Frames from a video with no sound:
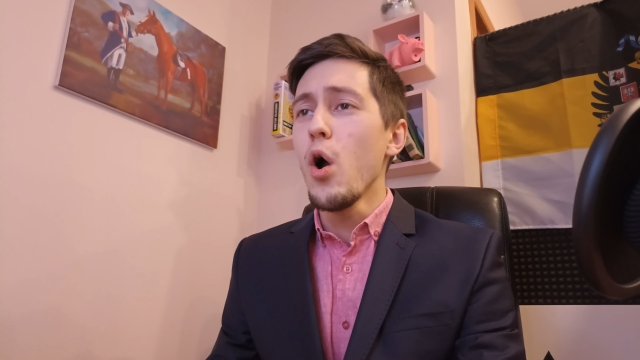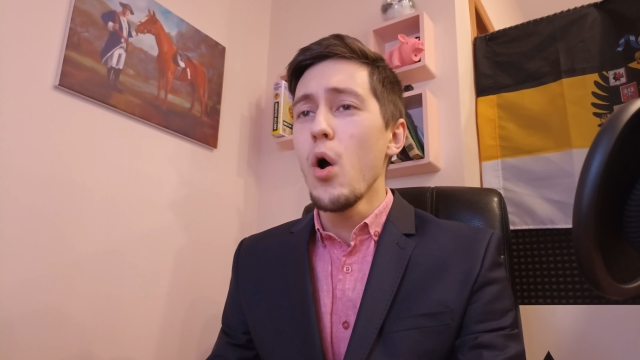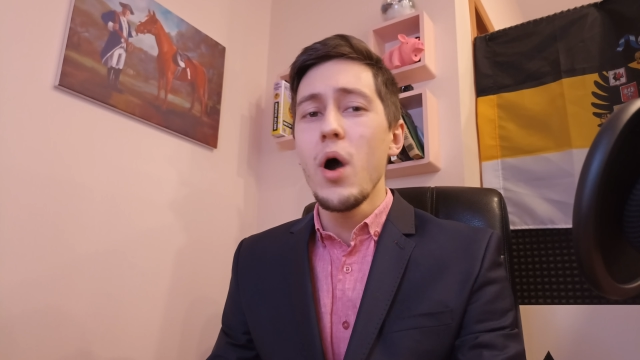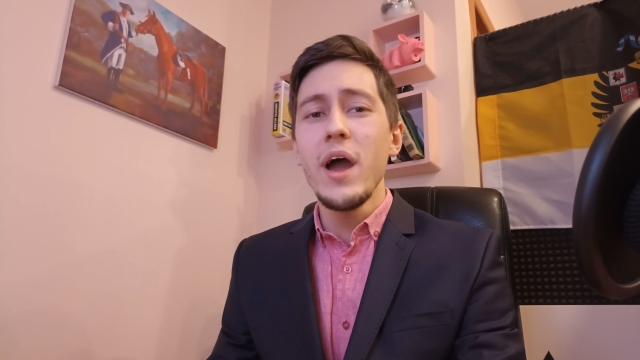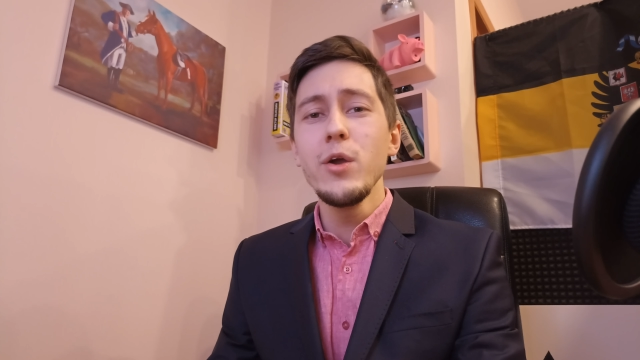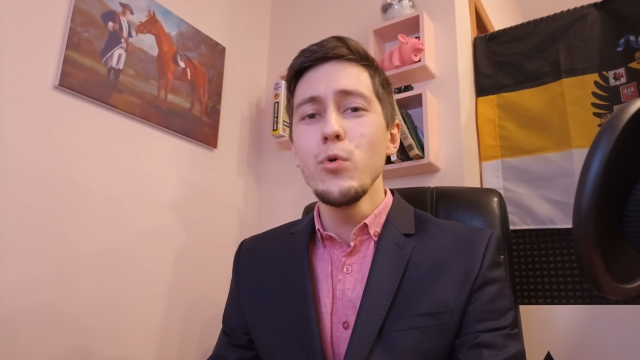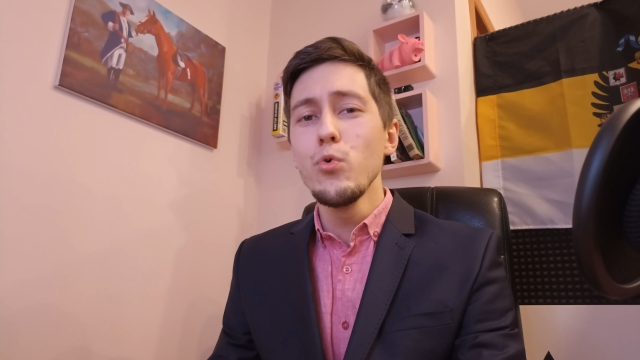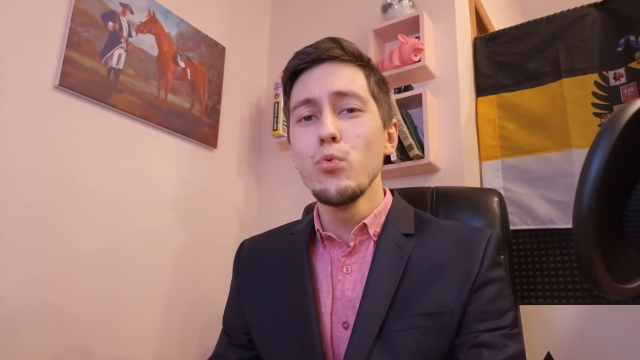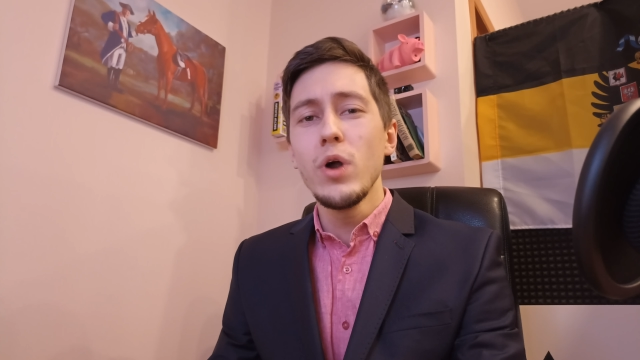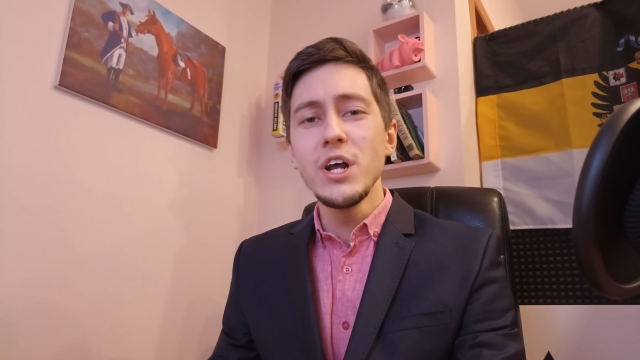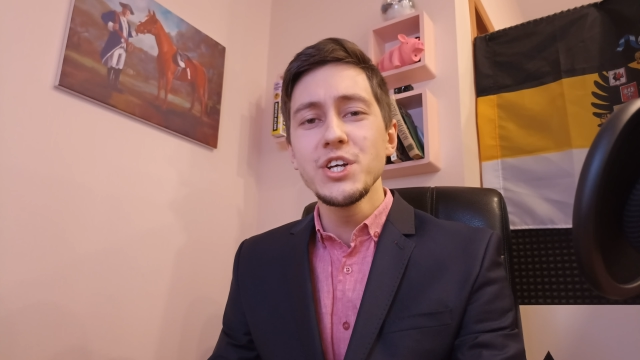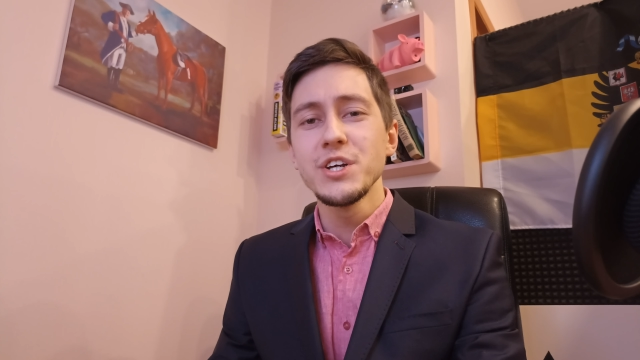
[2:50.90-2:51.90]
"Oh, are you
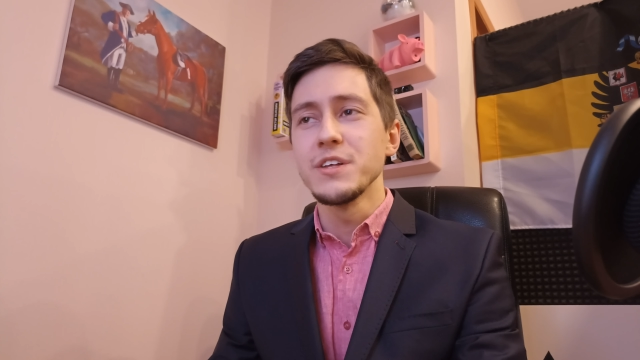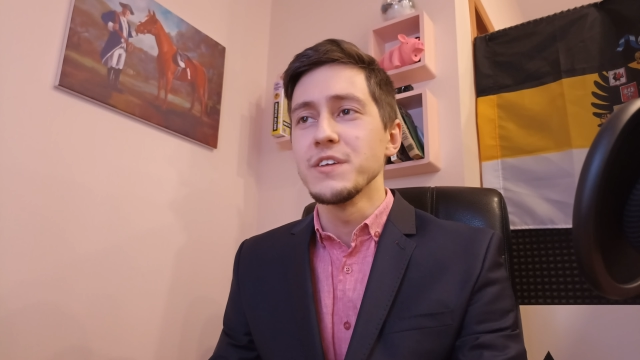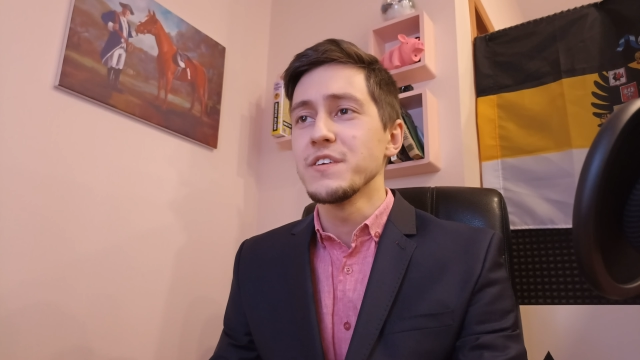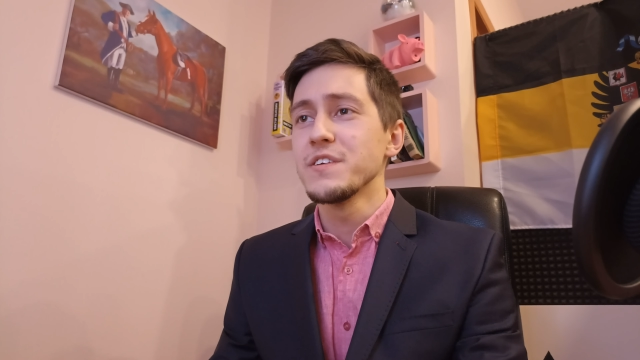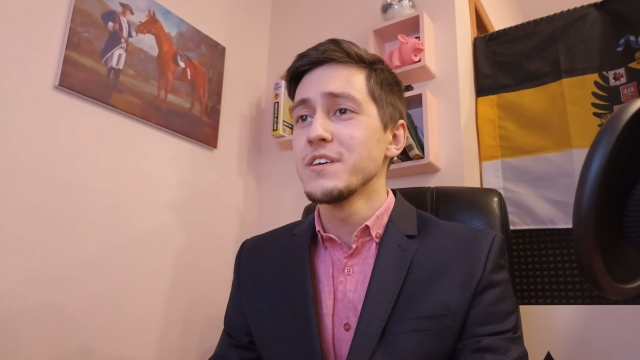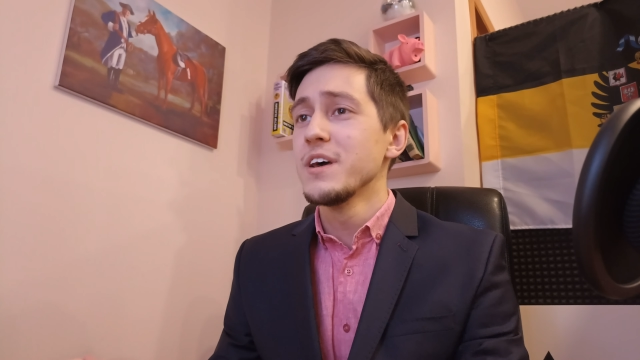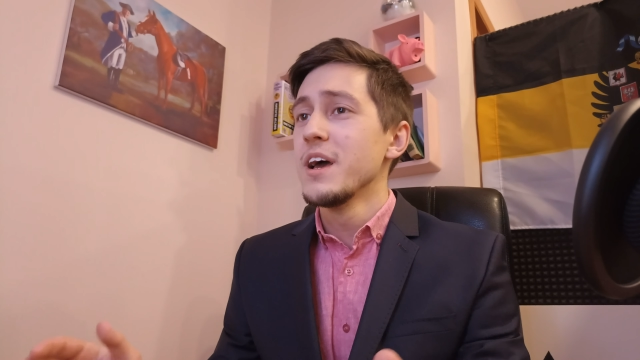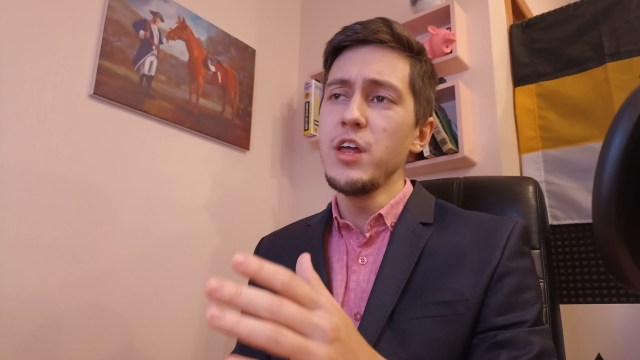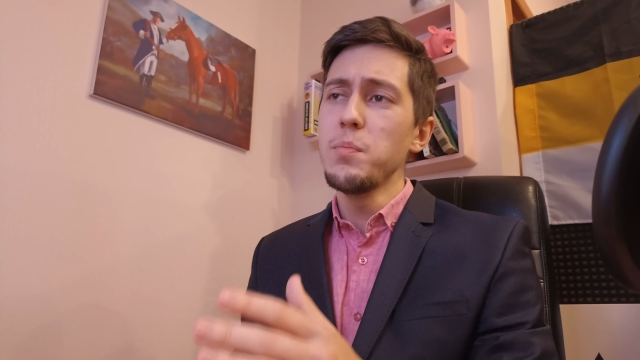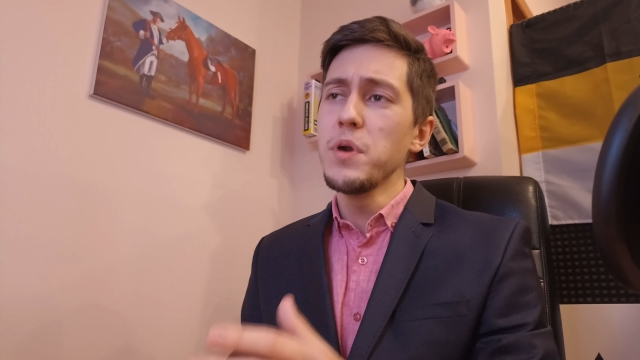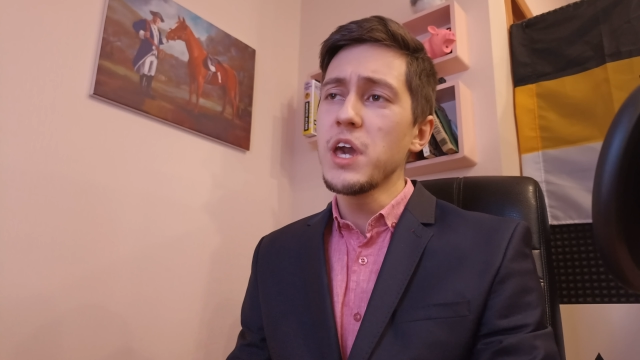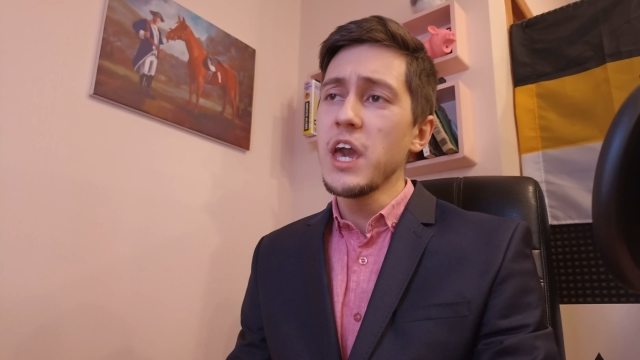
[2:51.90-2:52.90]
Russians?"
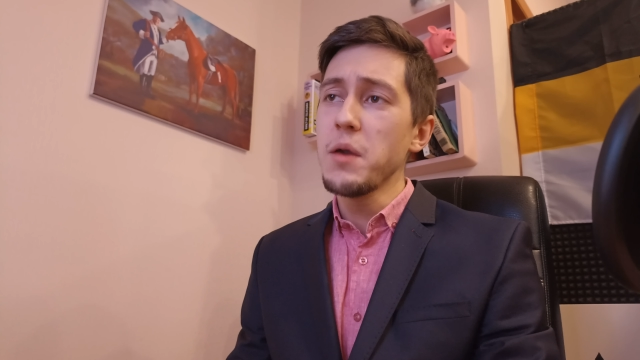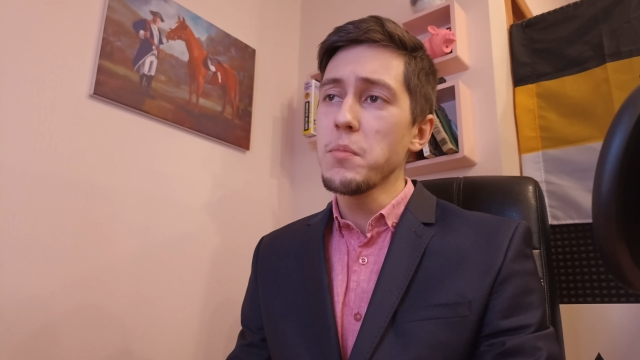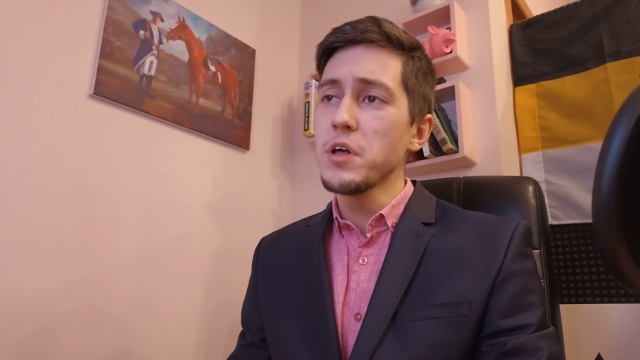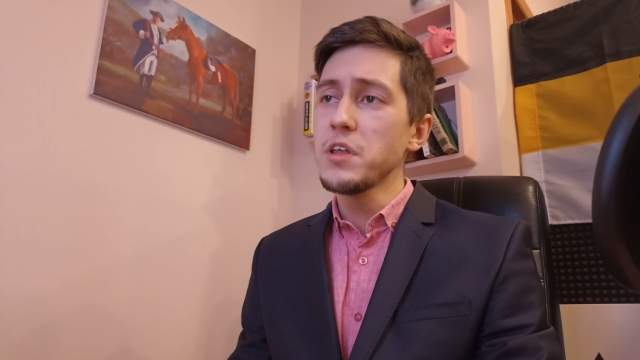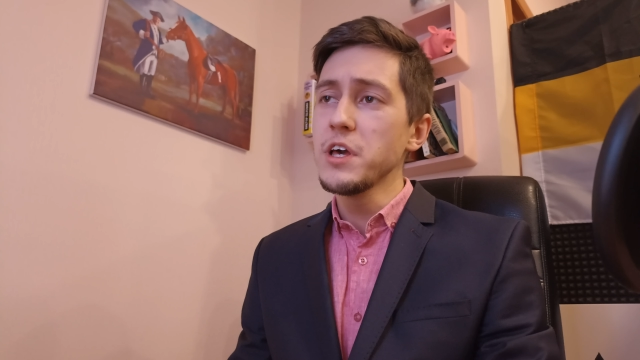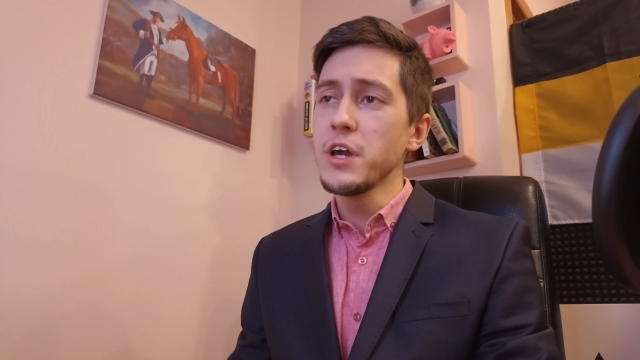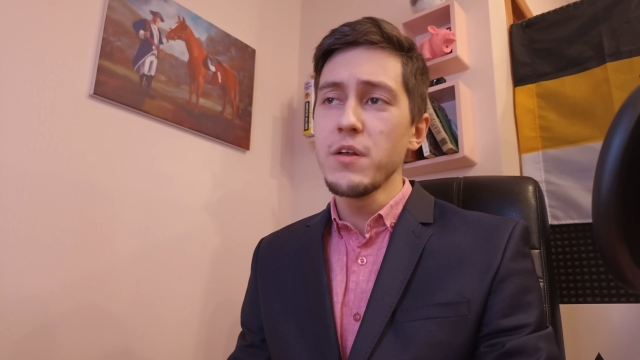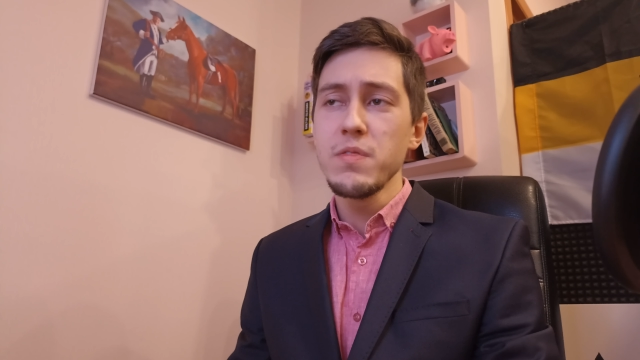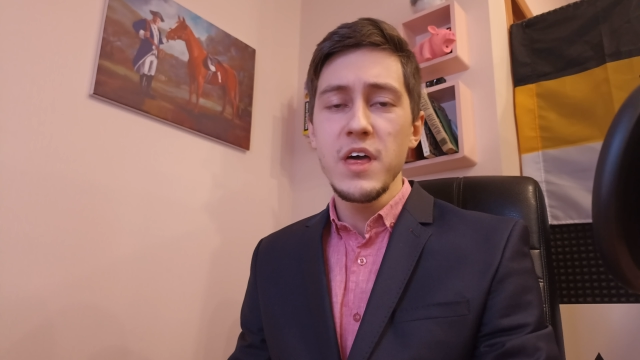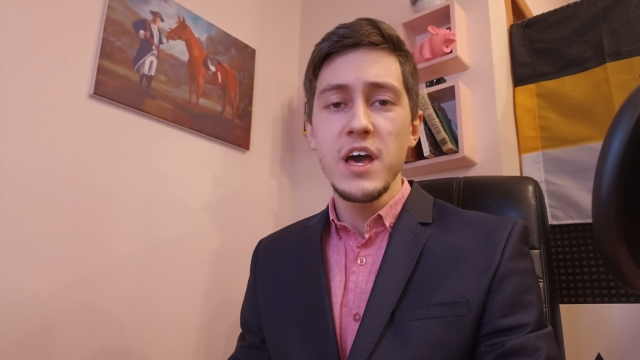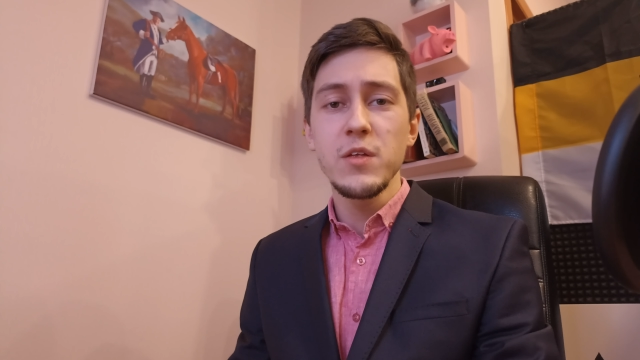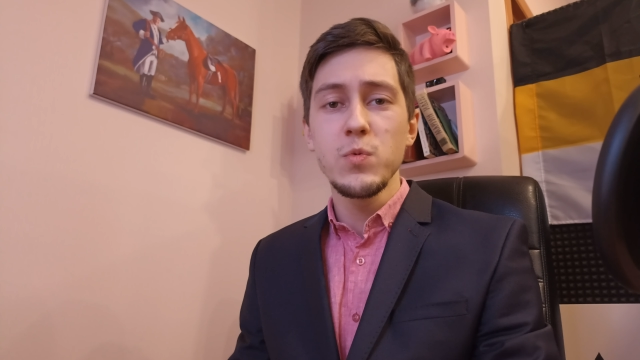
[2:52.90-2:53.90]
It became clear
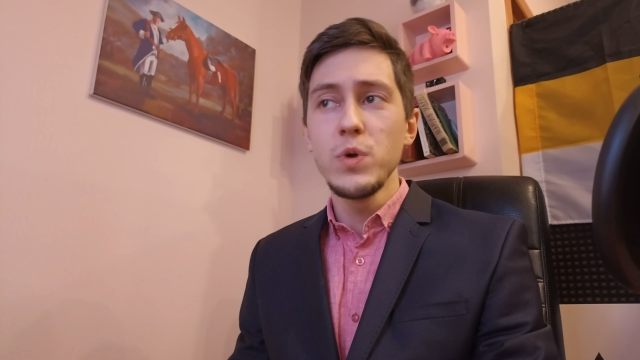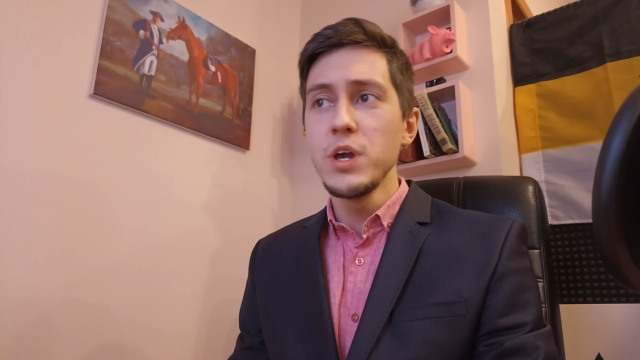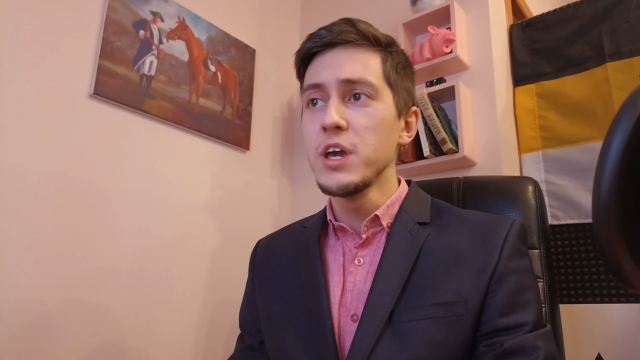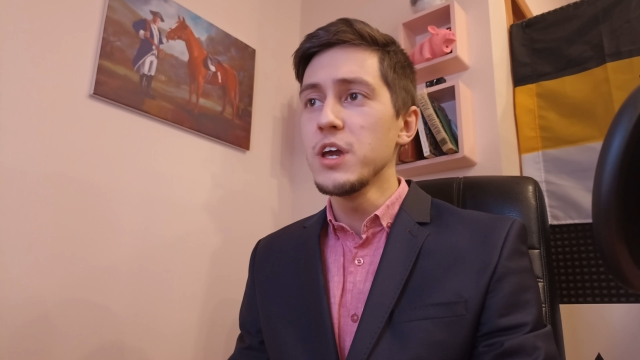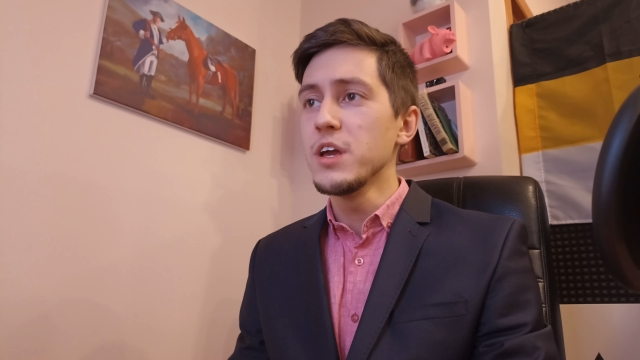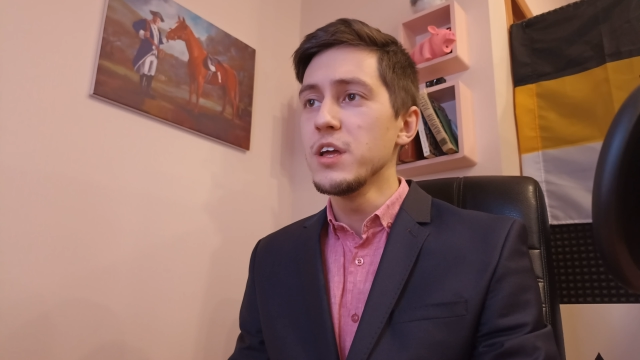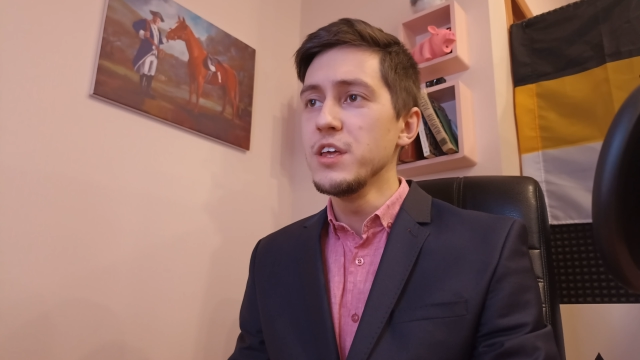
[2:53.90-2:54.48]
that we